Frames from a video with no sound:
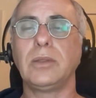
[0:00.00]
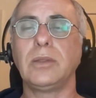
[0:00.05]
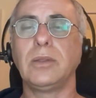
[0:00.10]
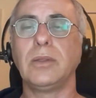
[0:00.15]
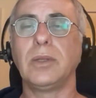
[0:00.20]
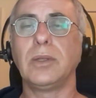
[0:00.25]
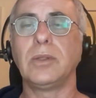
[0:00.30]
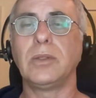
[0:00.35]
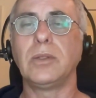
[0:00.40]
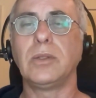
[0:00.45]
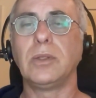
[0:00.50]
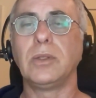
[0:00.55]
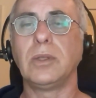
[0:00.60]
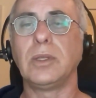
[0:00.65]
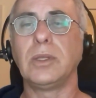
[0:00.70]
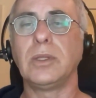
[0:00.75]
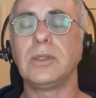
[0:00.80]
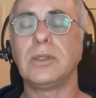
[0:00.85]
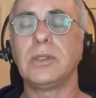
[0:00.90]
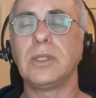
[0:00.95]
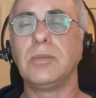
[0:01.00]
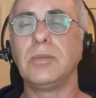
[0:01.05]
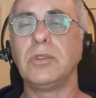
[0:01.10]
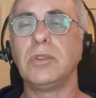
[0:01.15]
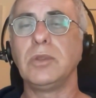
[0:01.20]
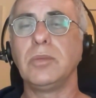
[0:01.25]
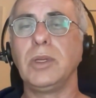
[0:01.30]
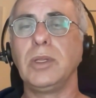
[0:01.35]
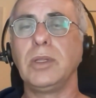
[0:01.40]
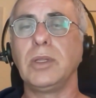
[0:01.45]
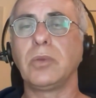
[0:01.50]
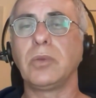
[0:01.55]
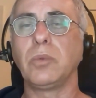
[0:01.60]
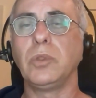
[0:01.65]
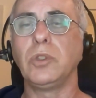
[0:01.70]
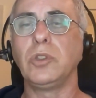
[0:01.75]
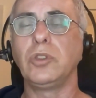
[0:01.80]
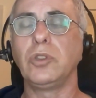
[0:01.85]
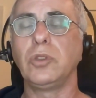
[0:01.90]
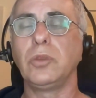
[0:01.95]
it seems to me that
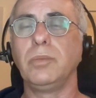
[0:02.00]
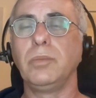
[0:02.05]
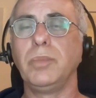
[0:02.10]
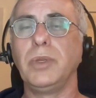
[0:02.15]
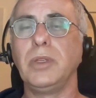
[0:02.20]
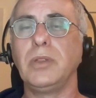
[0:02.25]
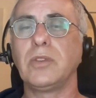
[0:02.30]
we should be